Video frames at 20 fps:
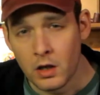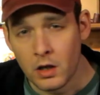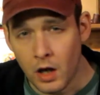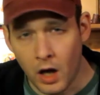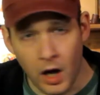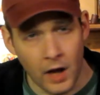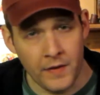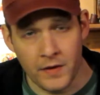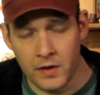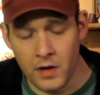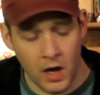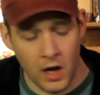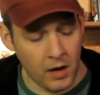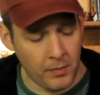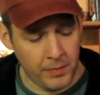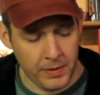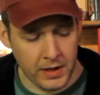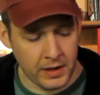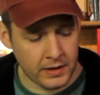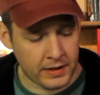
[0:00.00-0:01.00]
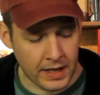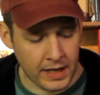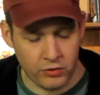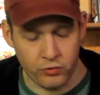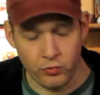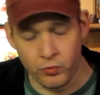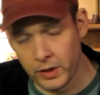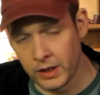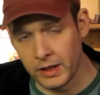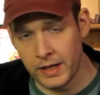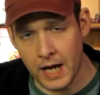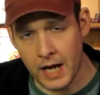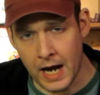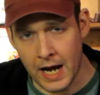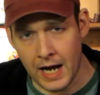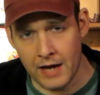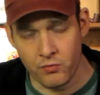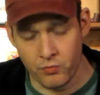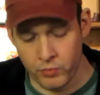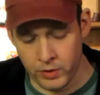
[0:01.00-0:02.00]
On the nub, it gets really
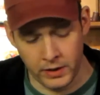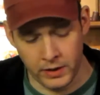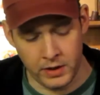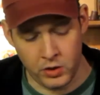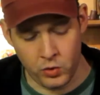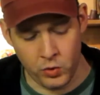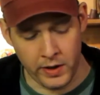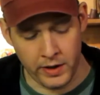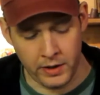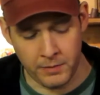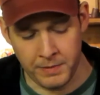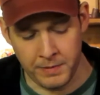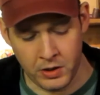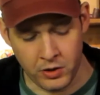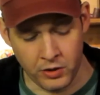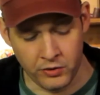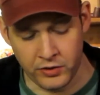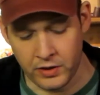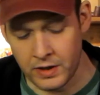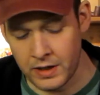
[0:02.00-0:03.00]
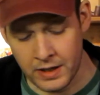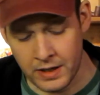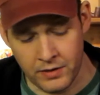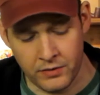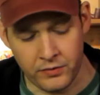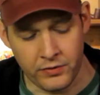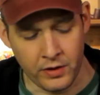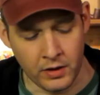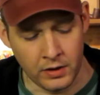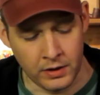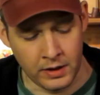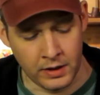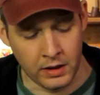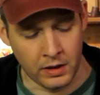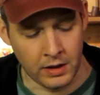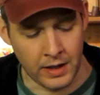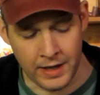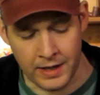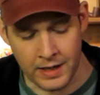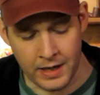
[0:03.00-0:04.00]
hot really quick because it is a little,
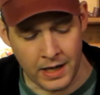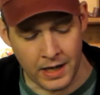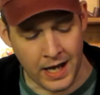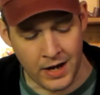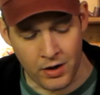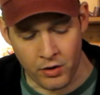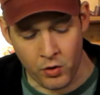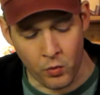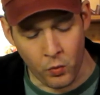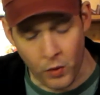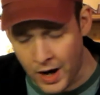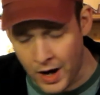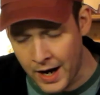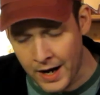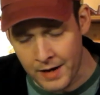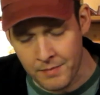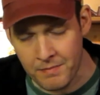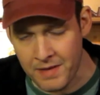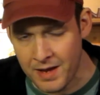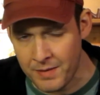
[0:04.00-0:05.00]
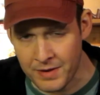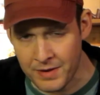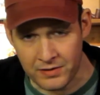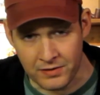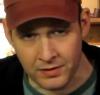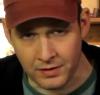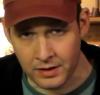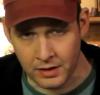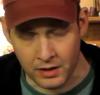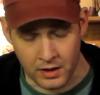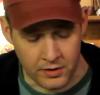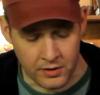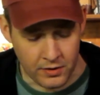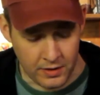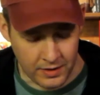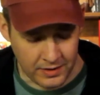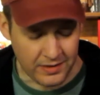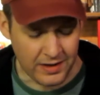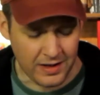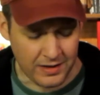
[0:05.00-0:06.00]
I don't know why, maybe it's a little
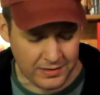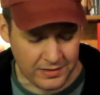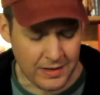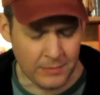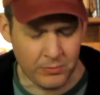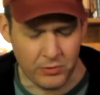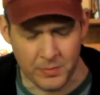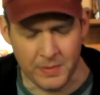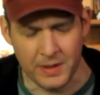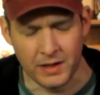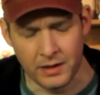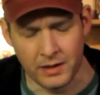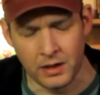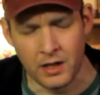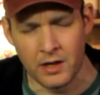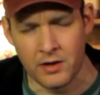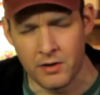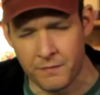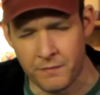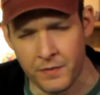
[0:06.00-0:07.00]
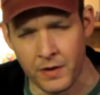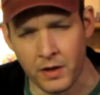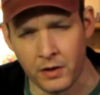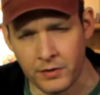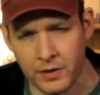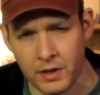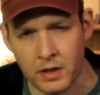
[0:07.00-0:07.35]
it seems to be a little underfilled.